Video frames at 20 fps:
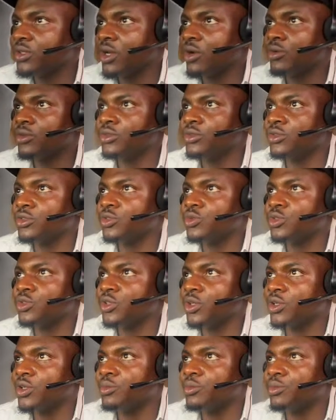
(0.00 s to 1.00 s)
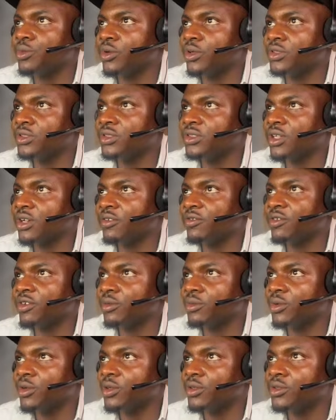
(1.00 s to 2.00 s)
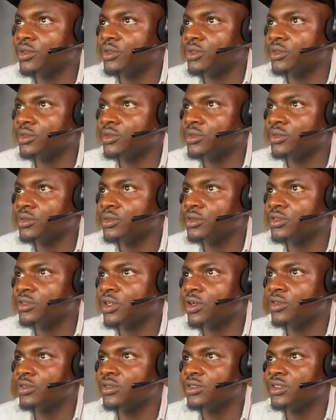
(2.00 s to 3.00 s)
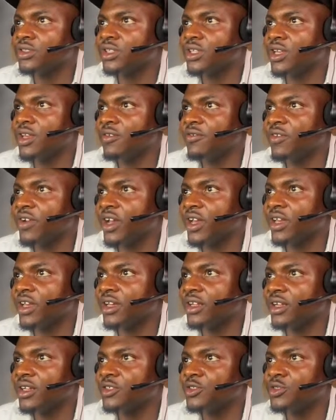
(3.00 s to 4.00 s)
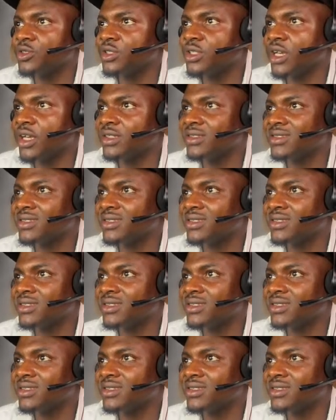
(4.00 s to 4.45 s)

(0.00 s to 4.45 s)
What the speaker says: to switch on the bot now from London. So I want to see if I can actually access